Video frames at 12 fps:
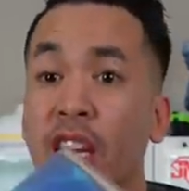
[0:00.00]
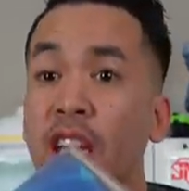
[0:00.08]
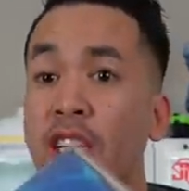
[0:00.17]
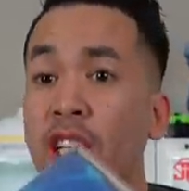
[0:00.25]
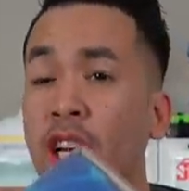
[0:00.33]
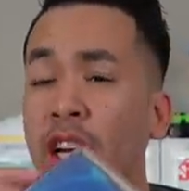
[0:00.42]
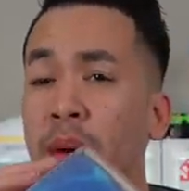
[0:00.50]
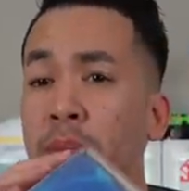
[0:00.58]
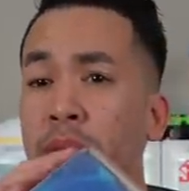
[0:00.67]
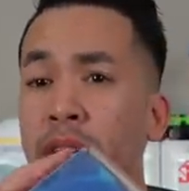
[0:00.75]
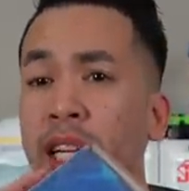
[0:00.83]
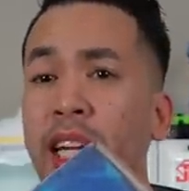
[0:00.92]
is
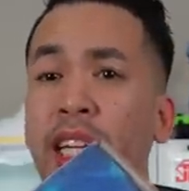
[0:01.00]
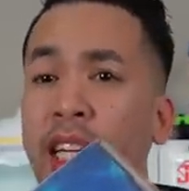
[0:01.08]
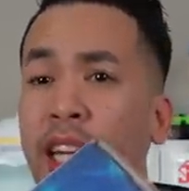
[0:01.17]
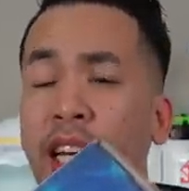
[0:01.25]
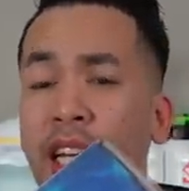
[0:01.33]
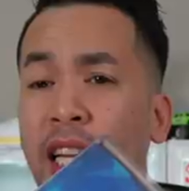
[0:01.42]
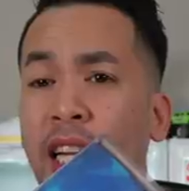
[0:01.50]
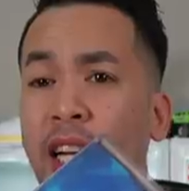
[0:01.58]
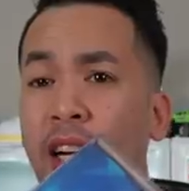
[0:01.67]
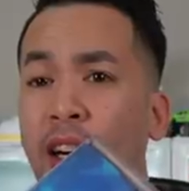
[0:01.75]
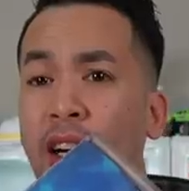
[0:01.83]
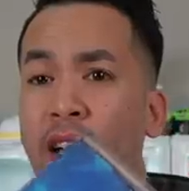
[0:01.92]
completely
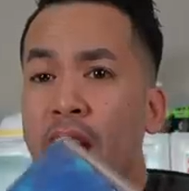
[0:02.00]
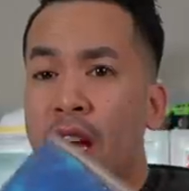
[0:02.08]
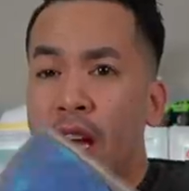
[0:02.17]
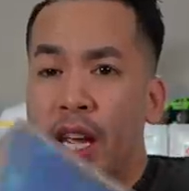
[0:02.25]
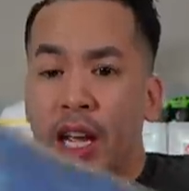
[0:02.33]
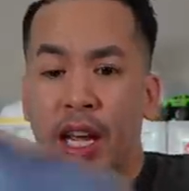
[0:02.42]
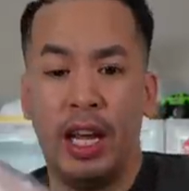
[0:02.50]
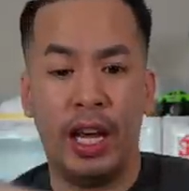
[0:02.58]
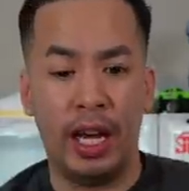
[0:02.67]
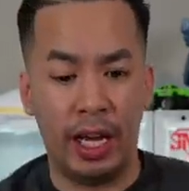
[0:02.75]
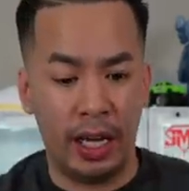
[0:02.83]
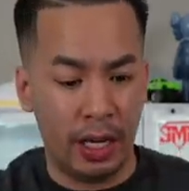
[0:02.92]
clear.
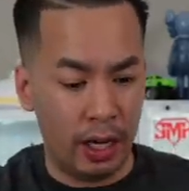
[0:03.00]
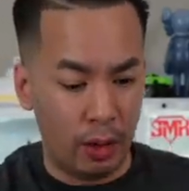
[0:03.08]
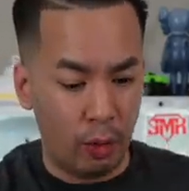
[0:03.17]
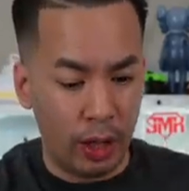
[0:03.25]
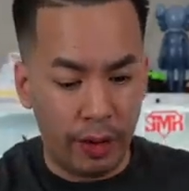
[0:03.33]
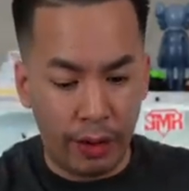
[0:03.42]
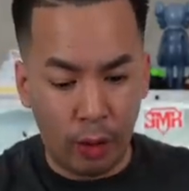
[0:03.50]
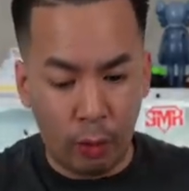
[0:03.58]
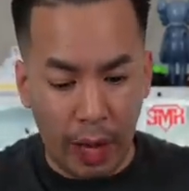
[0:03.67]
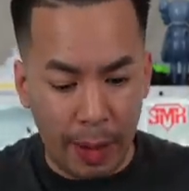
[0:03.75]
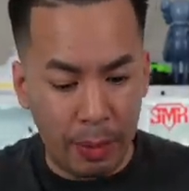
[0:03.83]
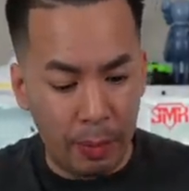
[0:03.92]
And uh, whatever the
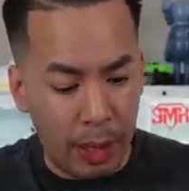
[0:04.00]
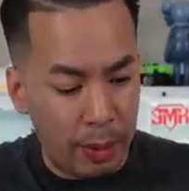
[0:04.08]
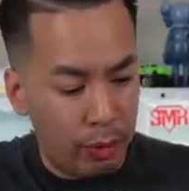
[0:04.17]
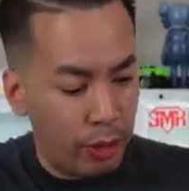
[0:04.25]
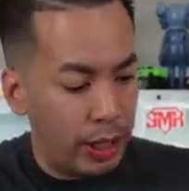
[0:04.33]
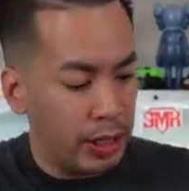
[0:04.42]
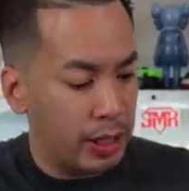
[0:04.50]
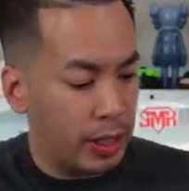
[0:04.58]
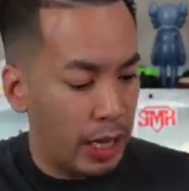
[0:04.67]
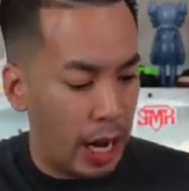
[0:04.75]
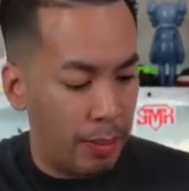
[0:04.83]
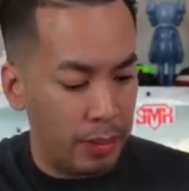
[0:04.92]
wrapping paper is,
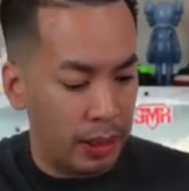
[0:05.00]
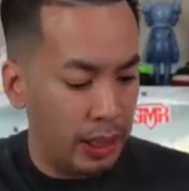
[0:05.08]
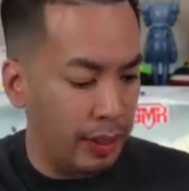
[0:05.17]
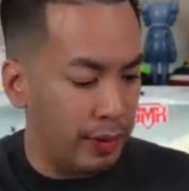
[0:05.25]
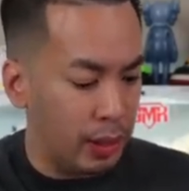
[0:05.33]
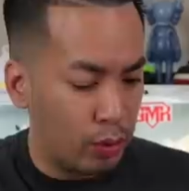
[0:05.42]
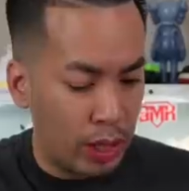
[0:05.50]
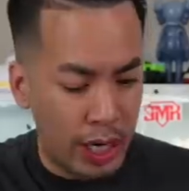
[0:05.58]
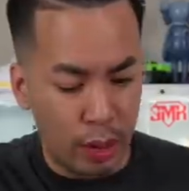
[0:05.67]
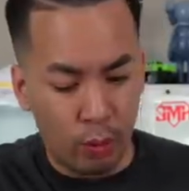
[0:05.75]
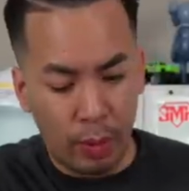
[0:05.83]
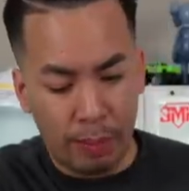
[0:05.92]
I believe this
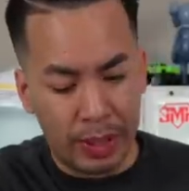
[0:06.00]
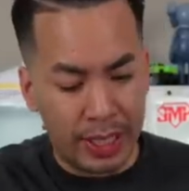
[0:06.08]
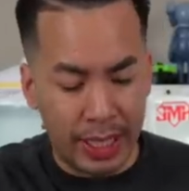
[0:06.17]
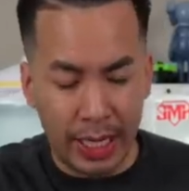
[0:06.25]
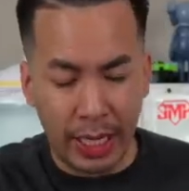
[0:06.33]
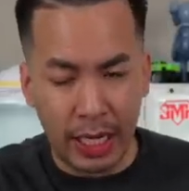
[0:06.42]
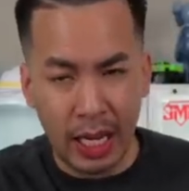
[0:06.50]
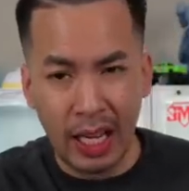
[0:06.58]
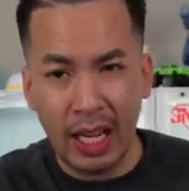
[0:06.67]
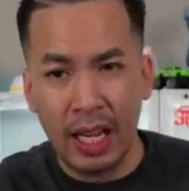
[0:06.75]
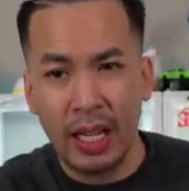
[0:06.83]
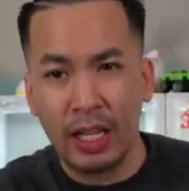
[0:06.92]
kind of represented,
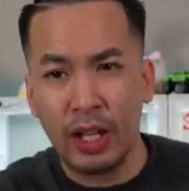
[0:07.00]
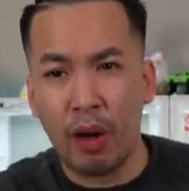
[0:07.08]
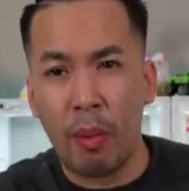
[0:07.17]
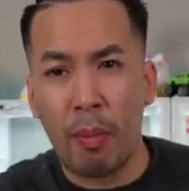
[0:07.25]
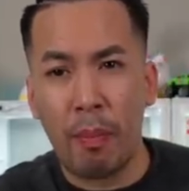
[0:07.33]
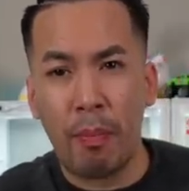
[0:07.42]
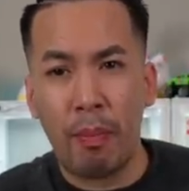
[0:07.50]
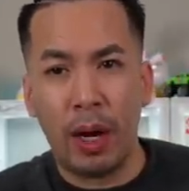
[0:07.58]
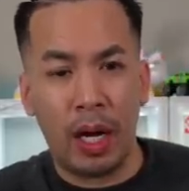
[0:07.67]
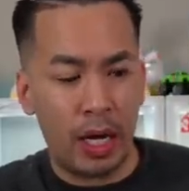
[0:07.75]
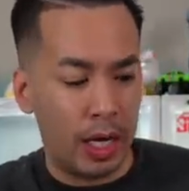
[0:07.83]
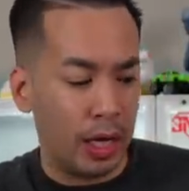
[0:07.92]
you know,
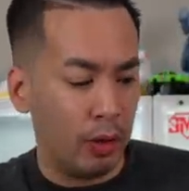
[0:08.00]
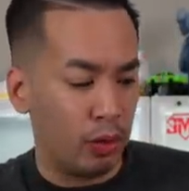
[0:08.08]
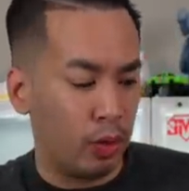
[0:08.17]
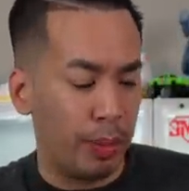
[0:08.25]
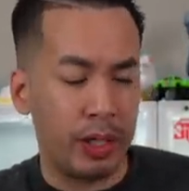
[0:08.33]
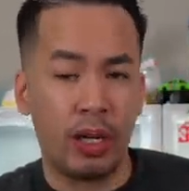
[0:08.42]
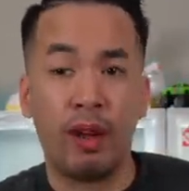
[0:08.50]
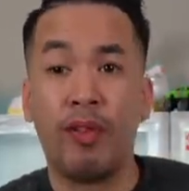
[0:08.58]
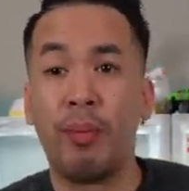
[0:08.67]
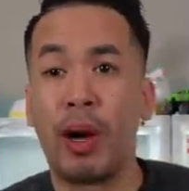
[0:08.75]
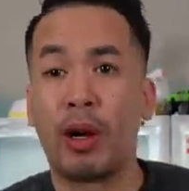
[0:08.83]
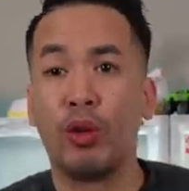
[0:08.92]
uh, it was represented off
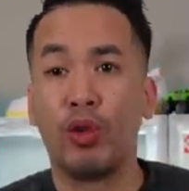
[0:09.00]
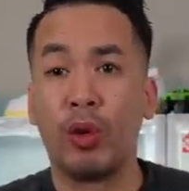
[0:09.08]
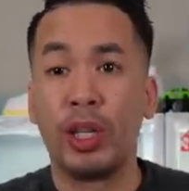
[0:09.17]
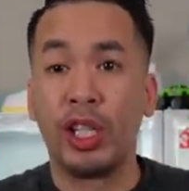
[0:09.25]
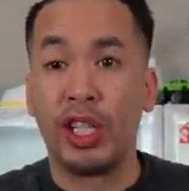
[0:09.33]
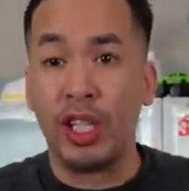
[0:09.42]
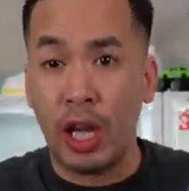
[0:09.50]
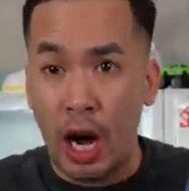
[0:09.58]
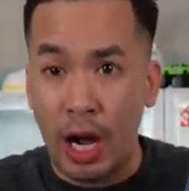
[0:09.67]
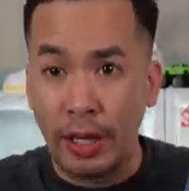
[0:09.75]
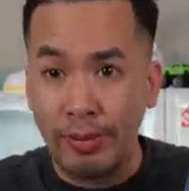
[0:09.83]
of Michael Jordan's yacht.